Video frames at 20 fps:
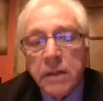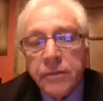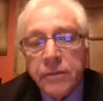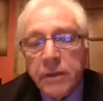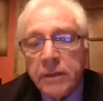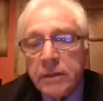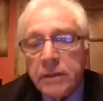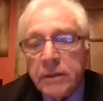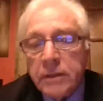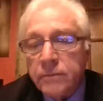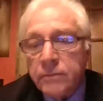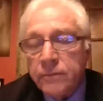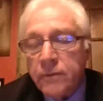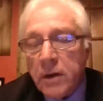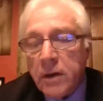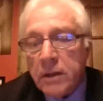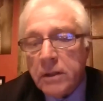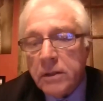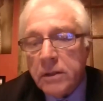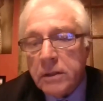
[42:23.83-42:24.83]
I think that,
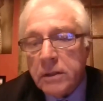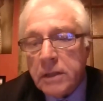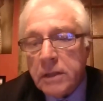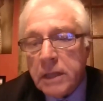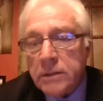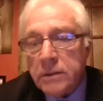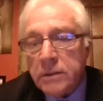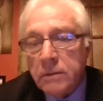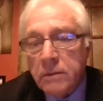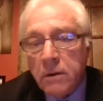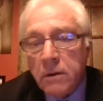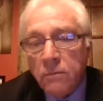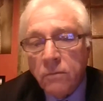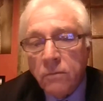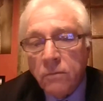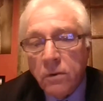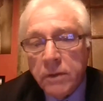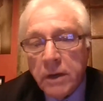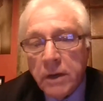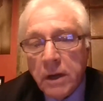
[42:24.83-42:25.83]
frankly, that's a
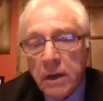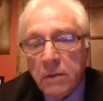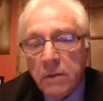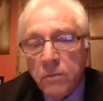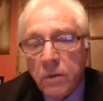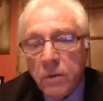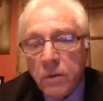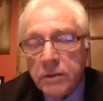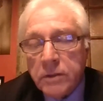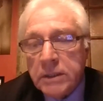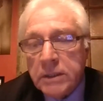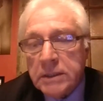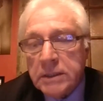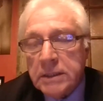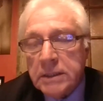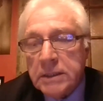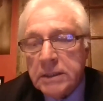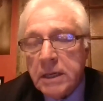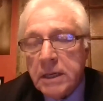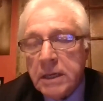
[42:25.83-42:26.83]
role that one
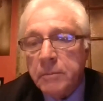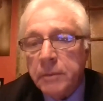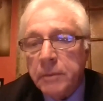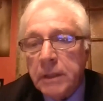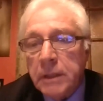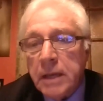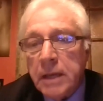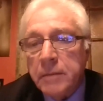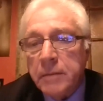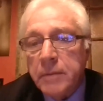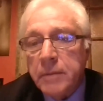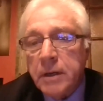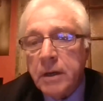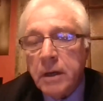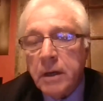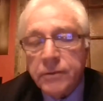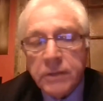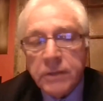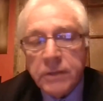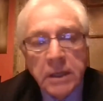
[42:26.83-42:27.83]
TCC can play
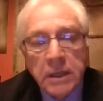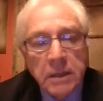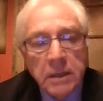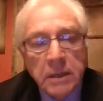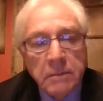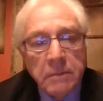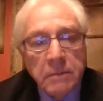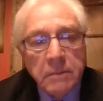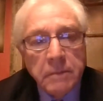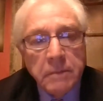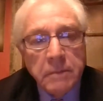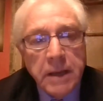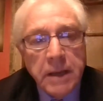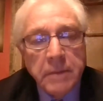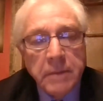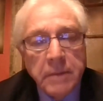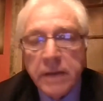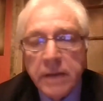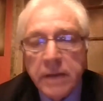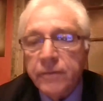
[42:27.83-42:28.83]
because many
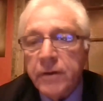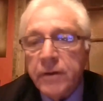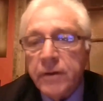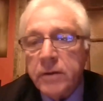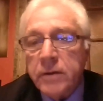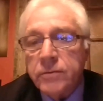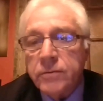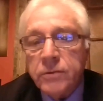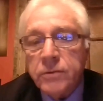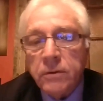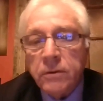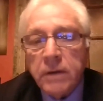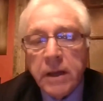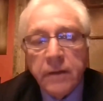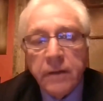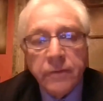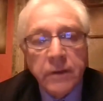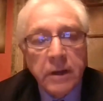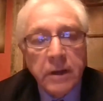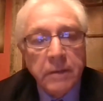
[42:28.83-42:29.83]
manufacturers don't
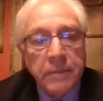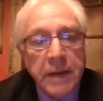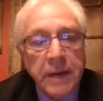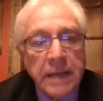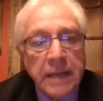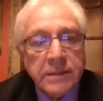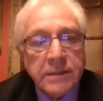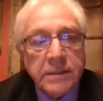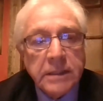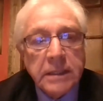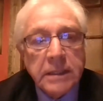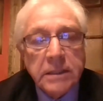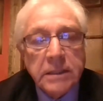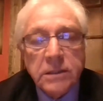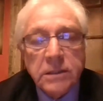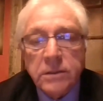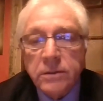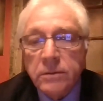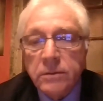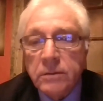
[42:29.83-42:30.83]
have the capacity
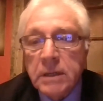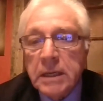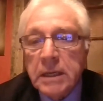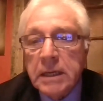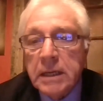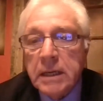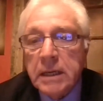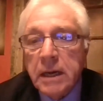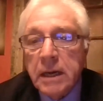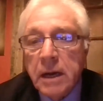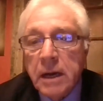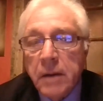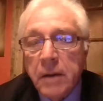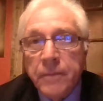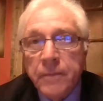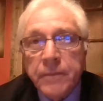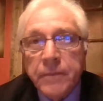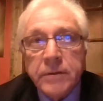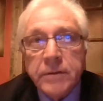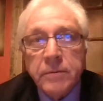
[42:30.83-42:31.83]
to
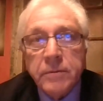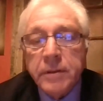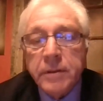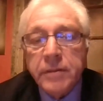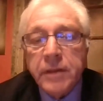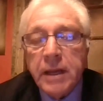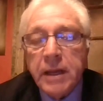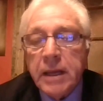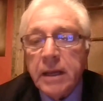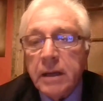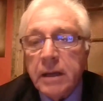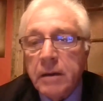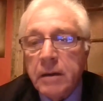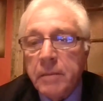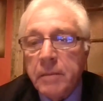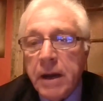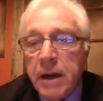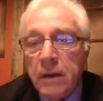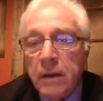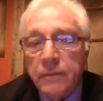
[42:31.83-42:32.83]
be thinking
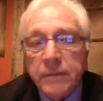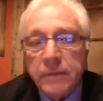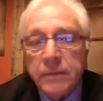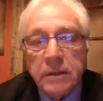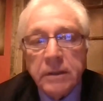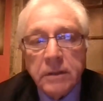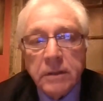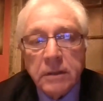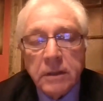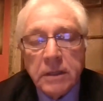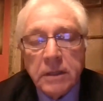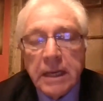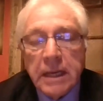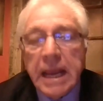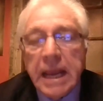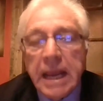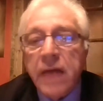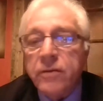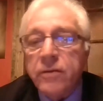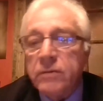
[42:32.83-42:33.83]
about, to
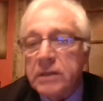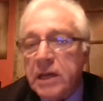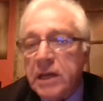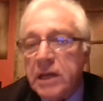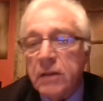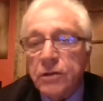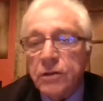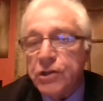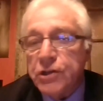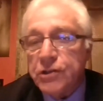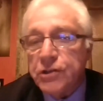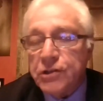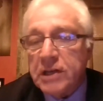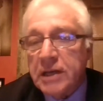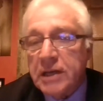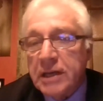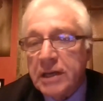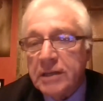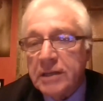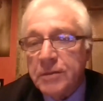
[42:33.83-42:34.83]
gather
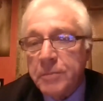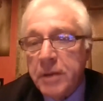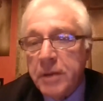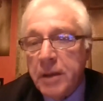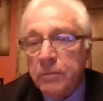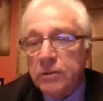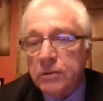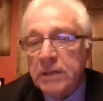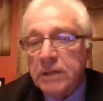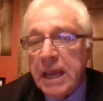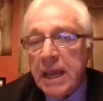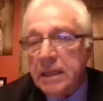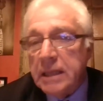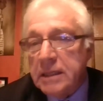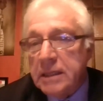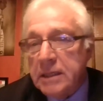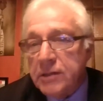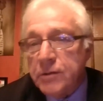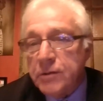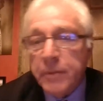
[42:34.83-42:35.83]
intelligence to be able to
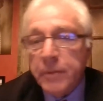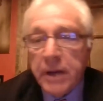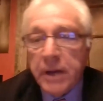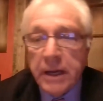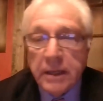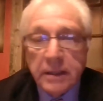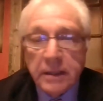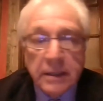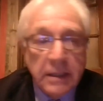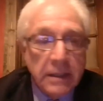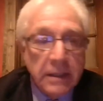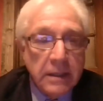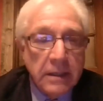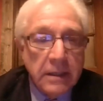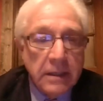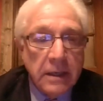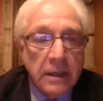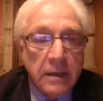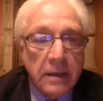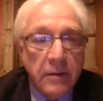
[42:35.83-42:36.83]
anticipate
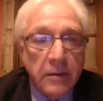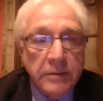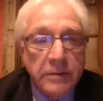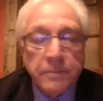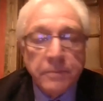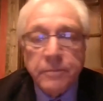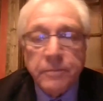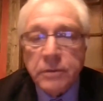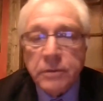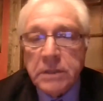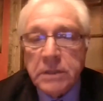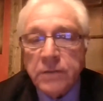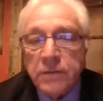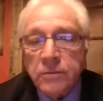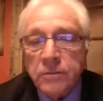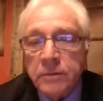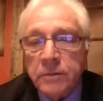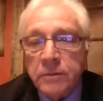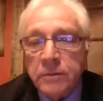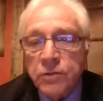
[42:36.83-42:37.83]

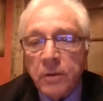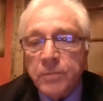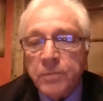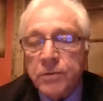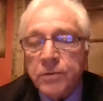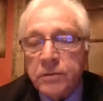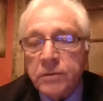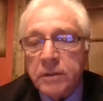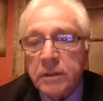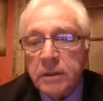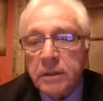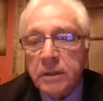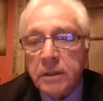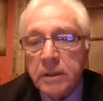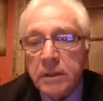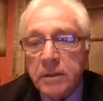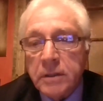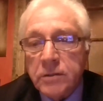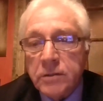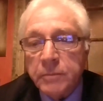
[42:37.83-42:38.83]
potential disruptions
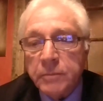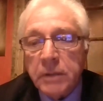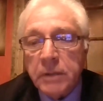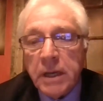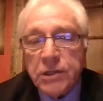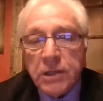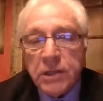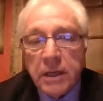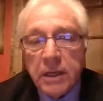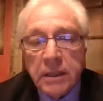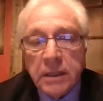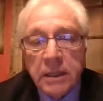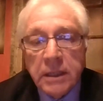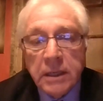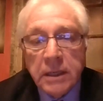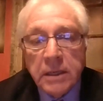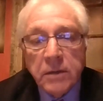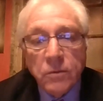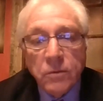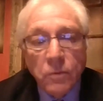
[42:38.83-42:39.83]
in the supply chain,
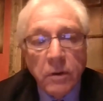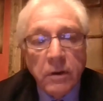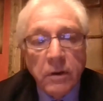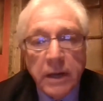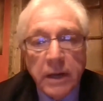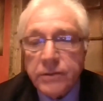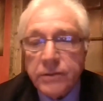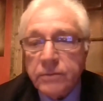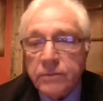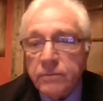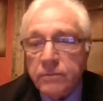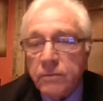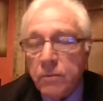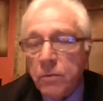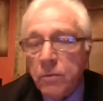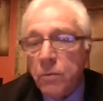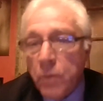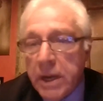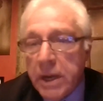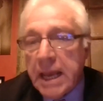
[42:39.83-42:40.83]
whereas
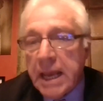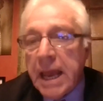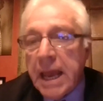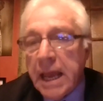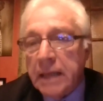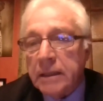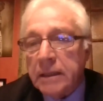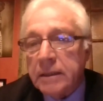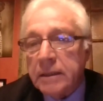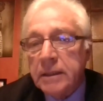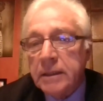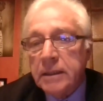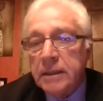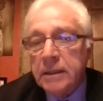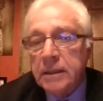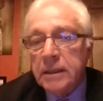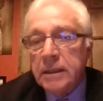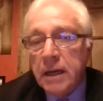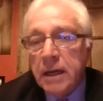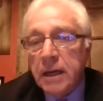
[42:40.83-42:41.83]
we can
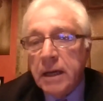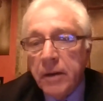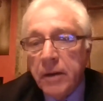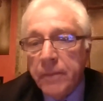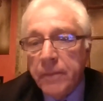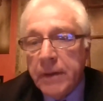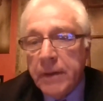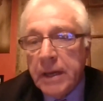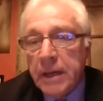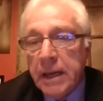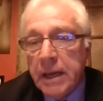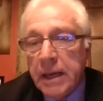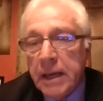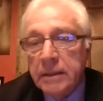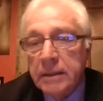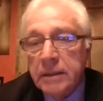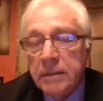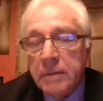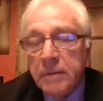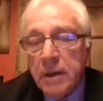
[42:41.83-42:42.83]

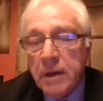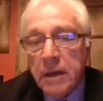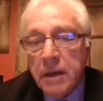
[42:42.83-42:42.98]
and